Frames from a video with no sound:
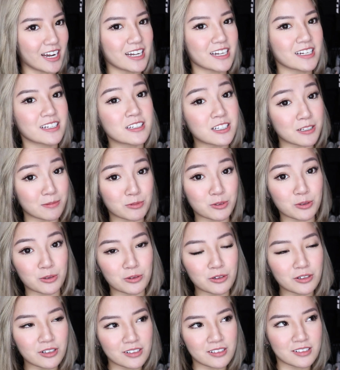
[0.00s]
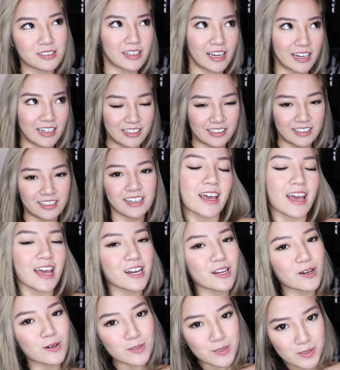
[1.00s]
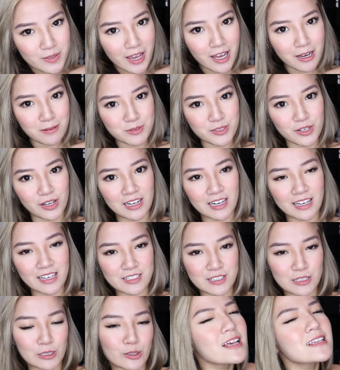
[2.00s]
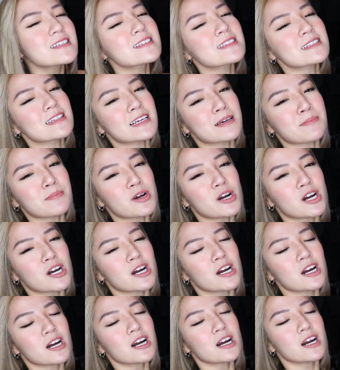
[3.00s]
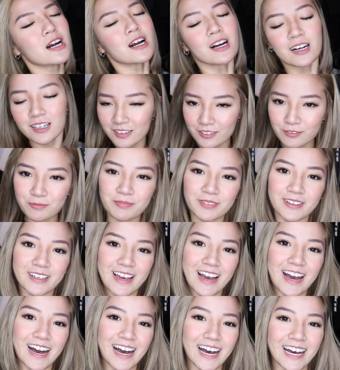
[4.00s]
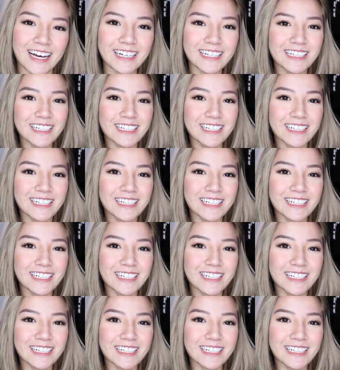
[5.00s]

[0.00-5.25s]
then tiptoe slightly. And it also helps your legs look slimmer. Yeah,